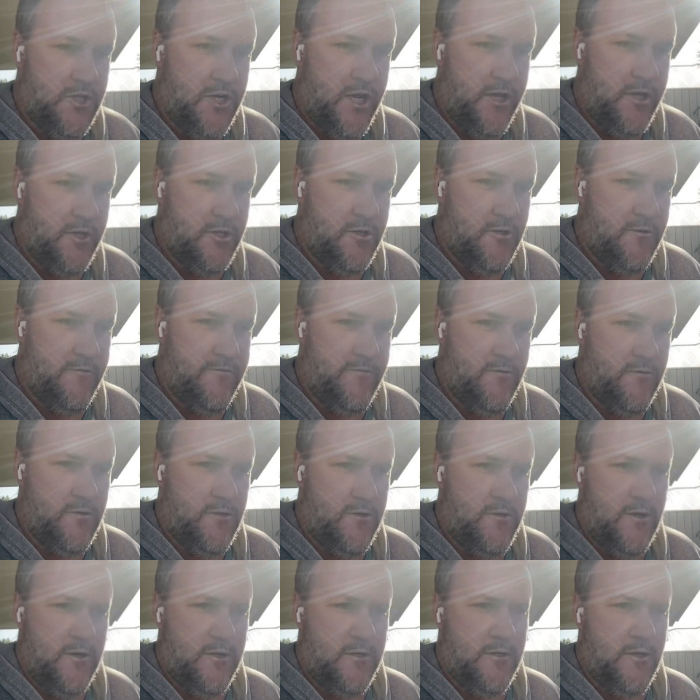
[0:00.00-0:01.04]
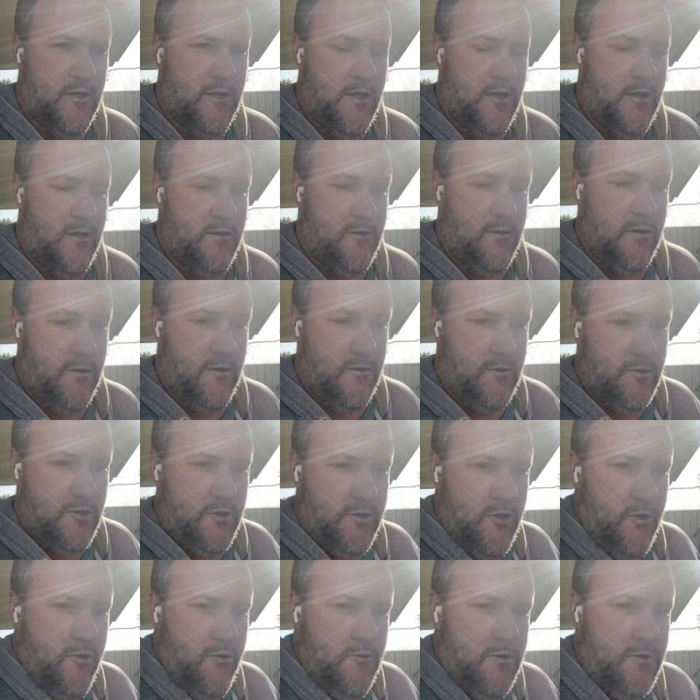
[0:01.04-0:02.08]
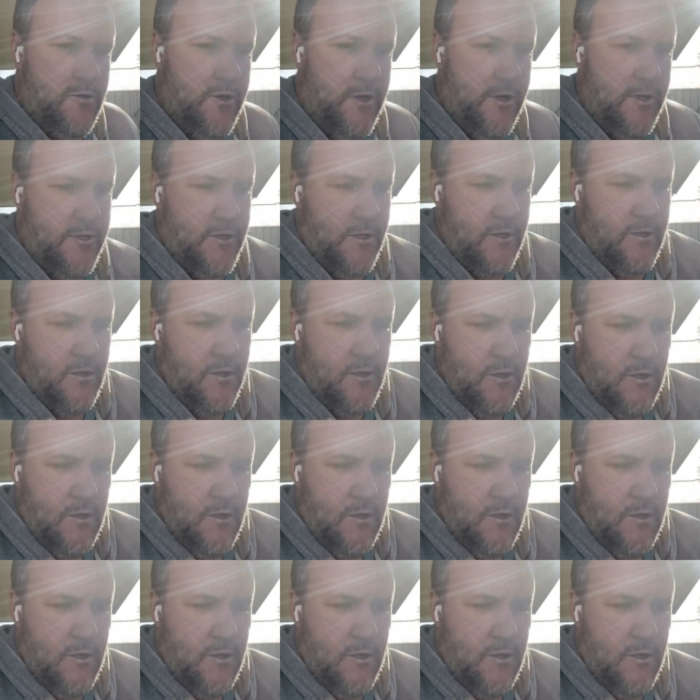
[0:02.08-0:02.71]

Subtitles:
changing the food structure, the soil structure.